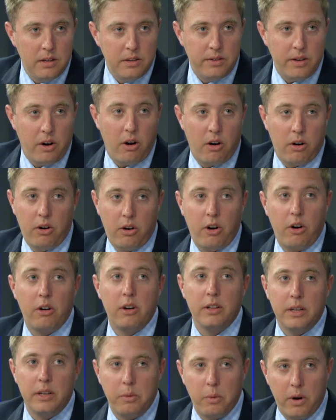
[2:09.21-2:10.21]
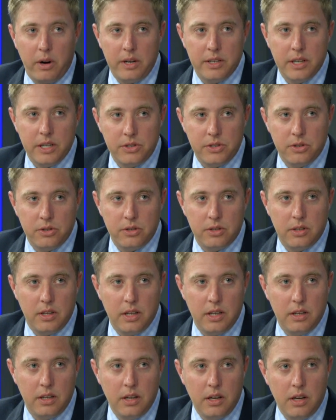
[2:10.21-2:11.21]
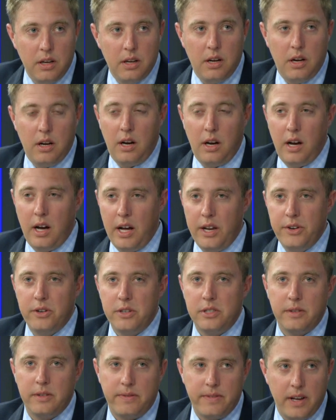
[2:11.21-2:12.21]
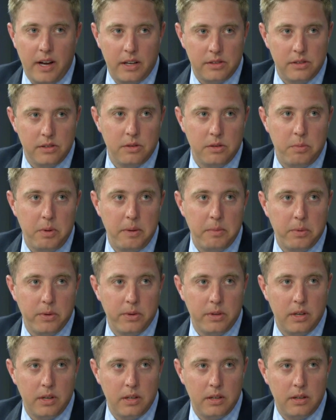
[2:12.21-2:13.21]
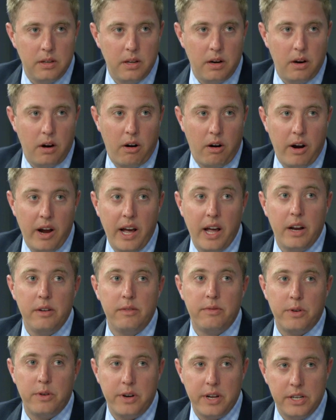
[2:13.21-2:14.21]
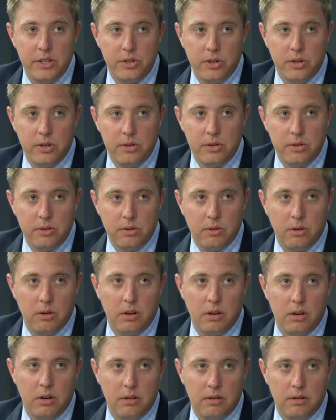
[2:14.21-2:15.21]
that are currently wearing dentures, and then really hundreds of thousands of people that that are headed for dentures or